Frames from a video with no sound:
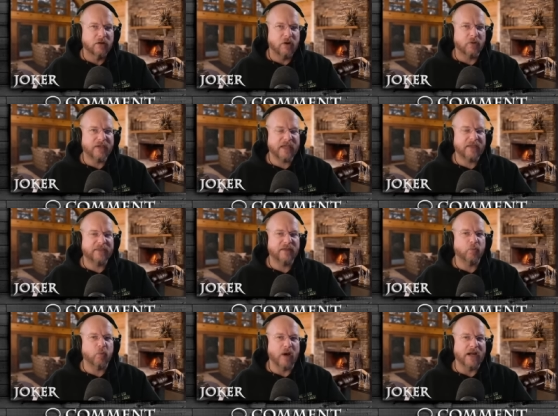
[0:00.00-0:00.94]
Okay,
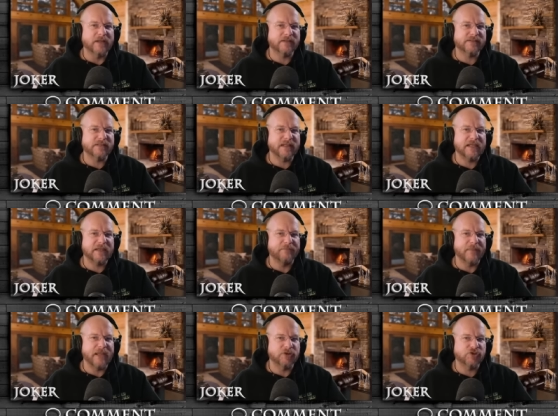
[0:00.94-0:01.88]
then why doesn't he
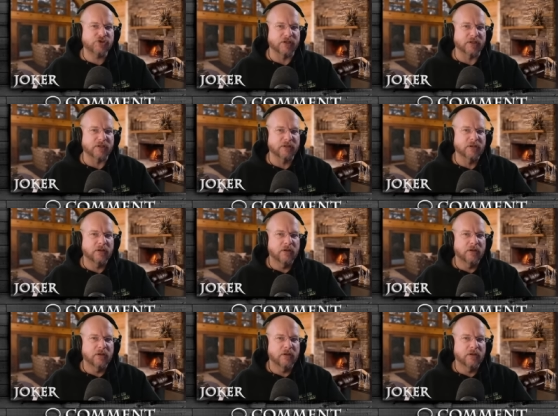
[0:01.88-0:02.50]
mention,